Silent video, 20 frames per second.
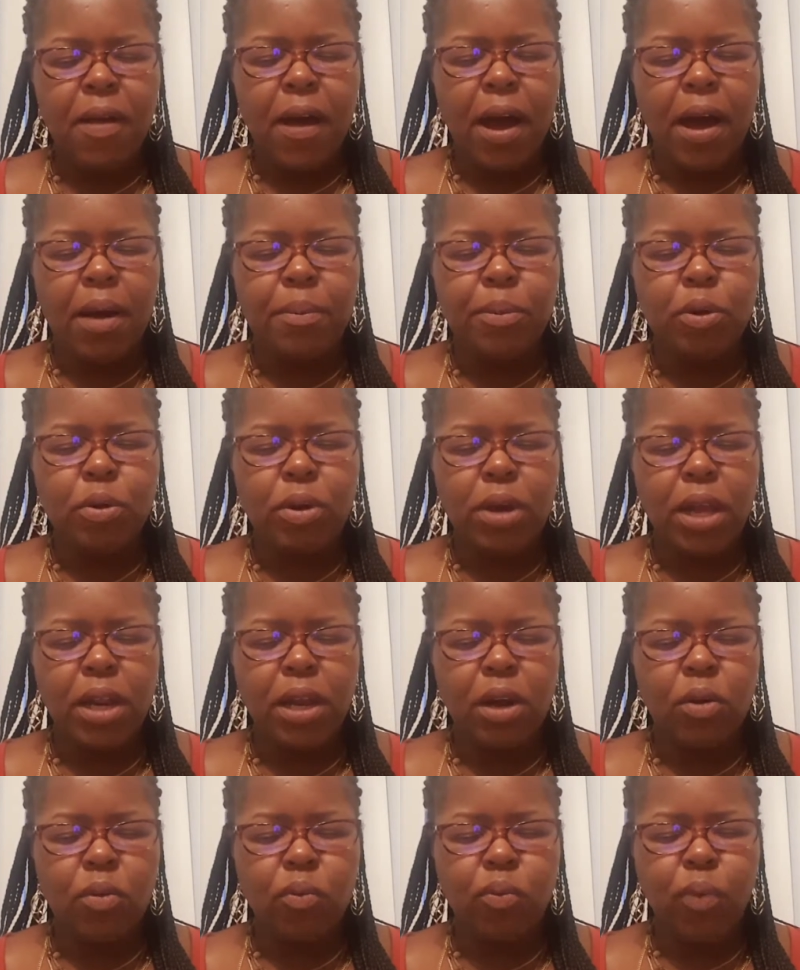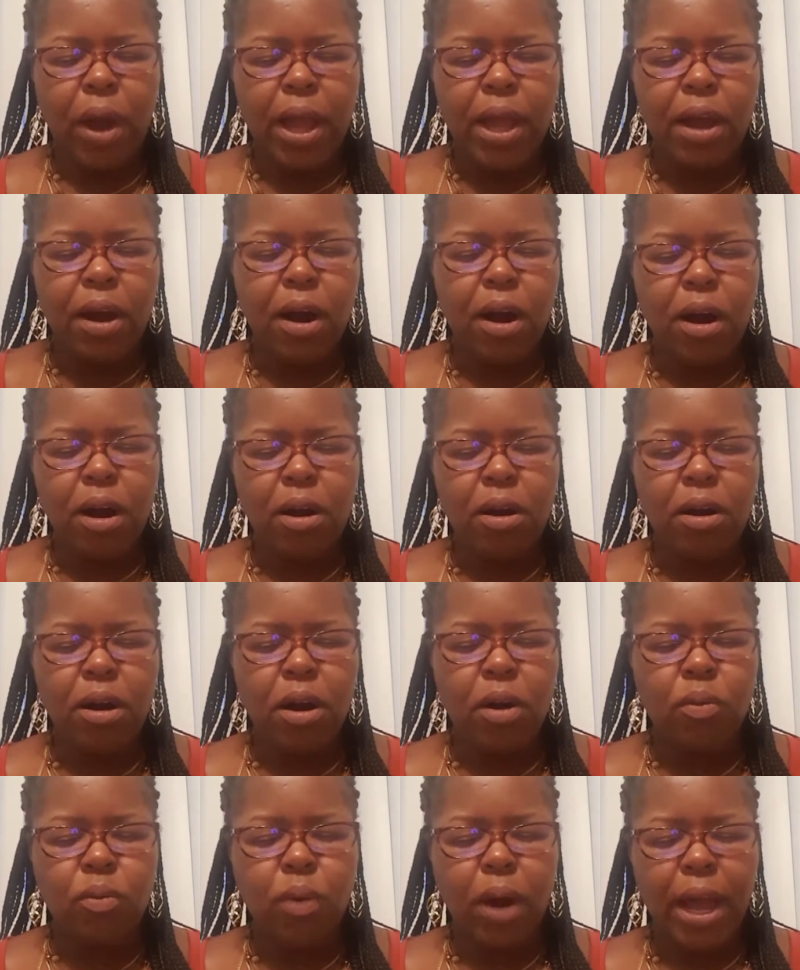um, creating a right heart,
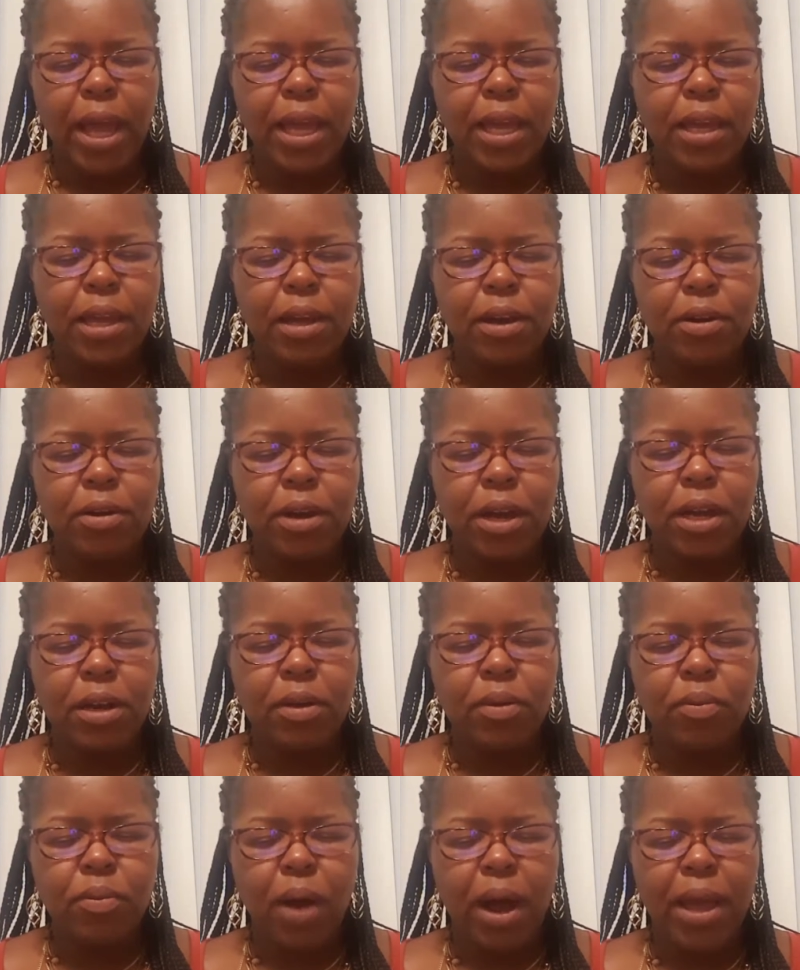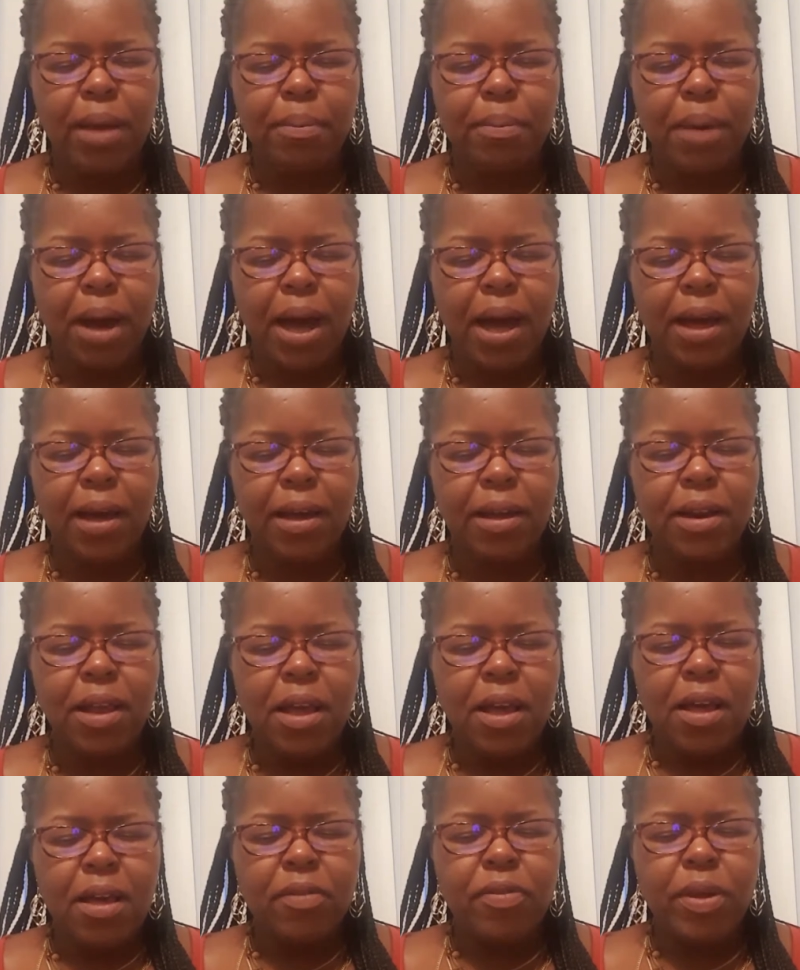a right ear, and a right mind
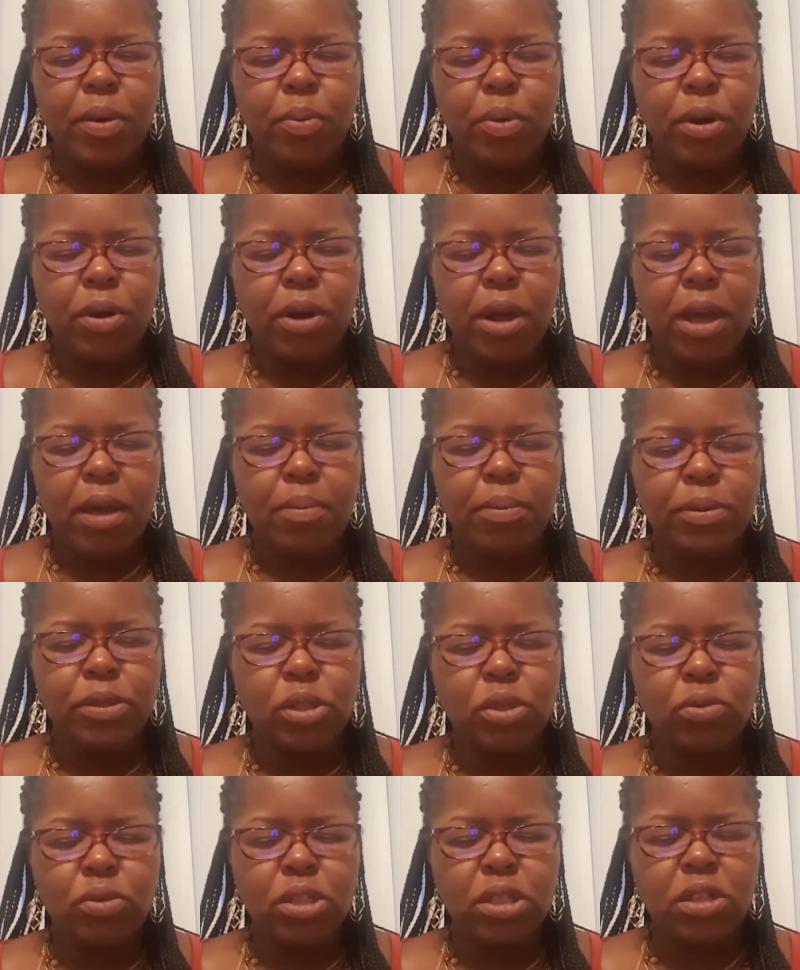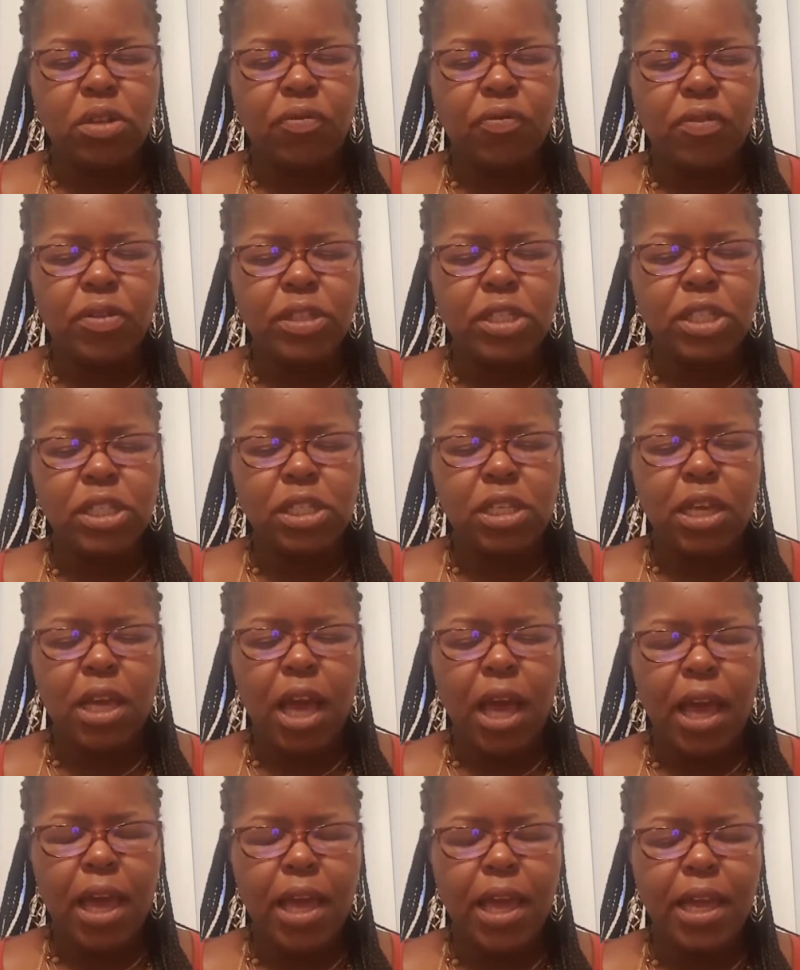that we are able to just just
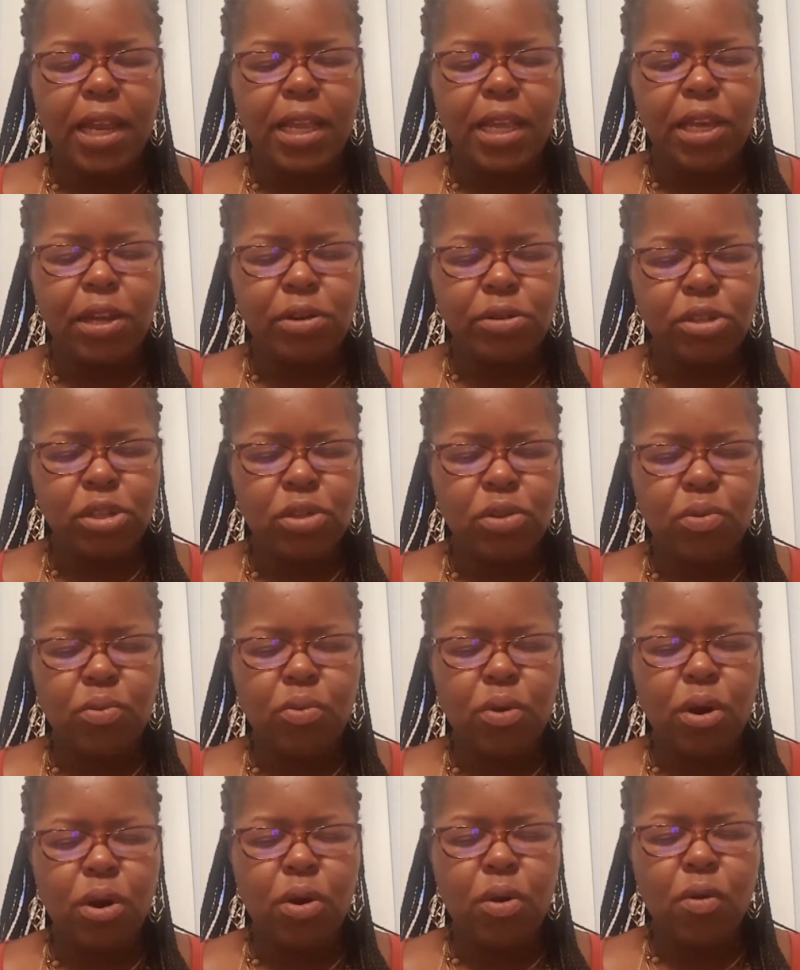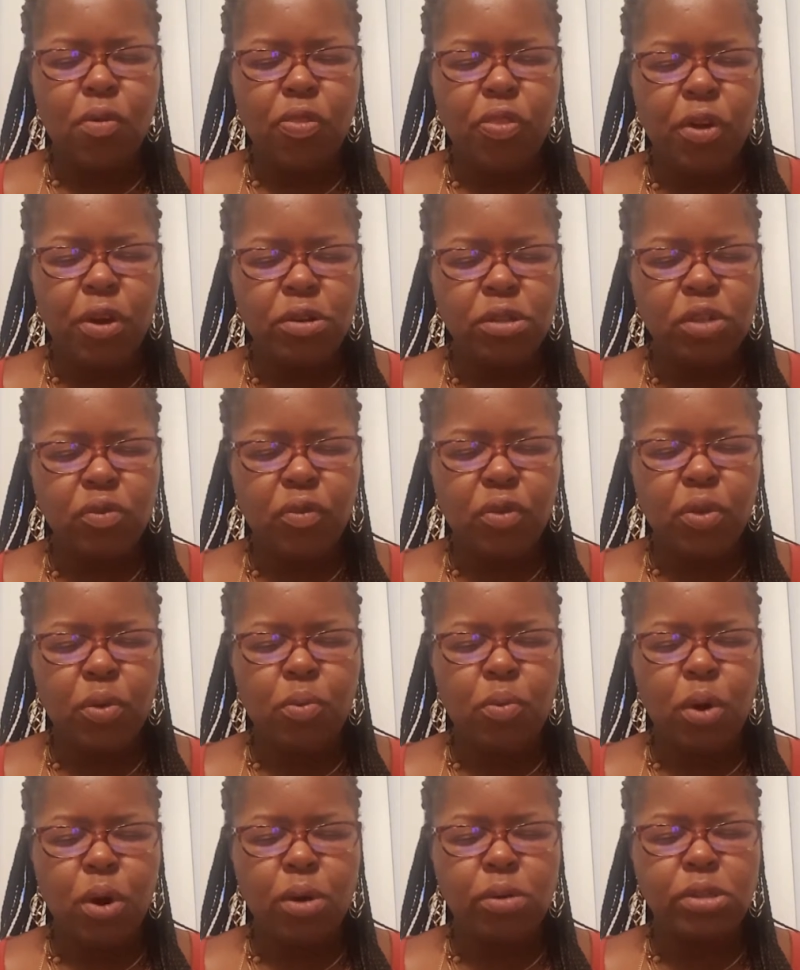adhere to the word, thirst for the
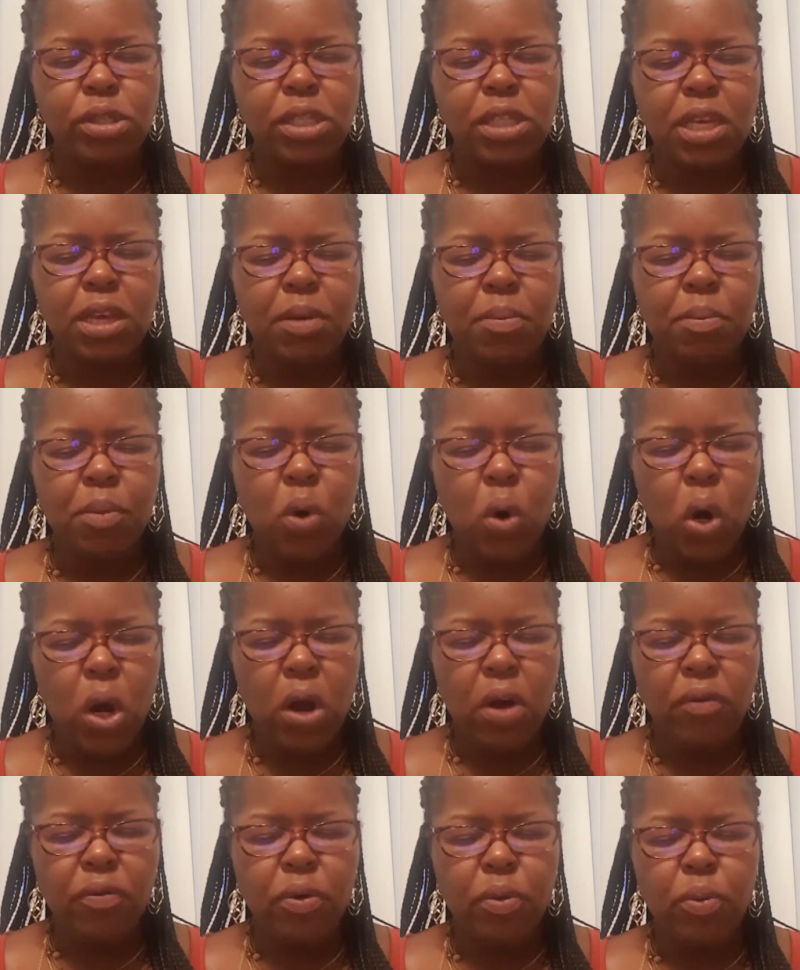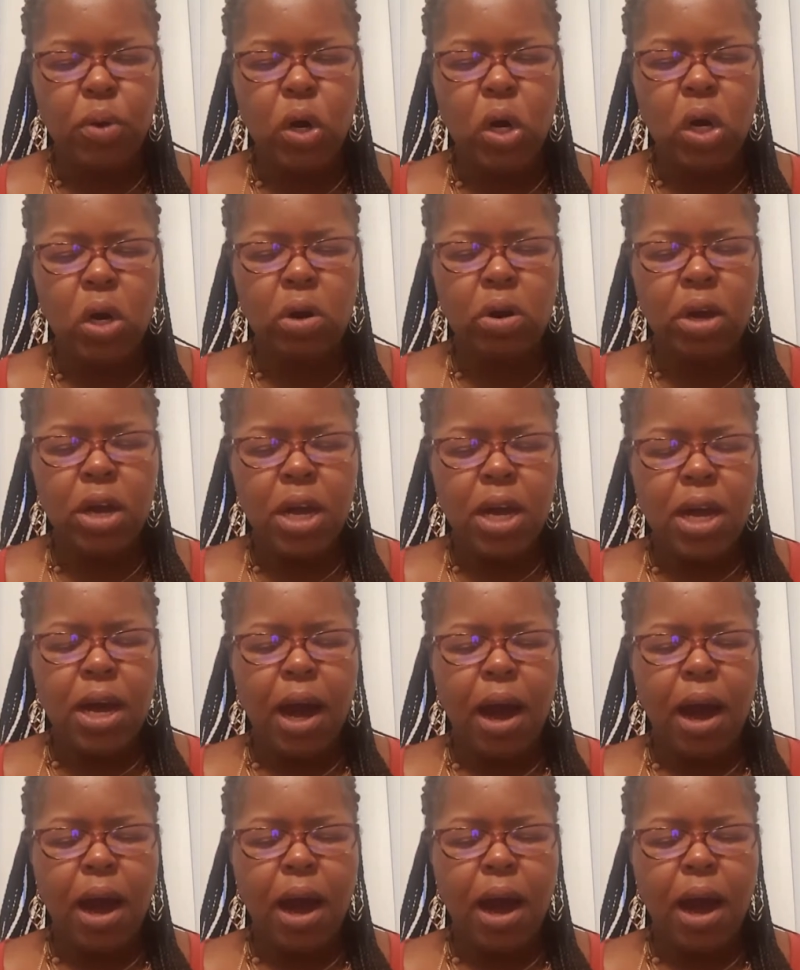word, seek more of the word,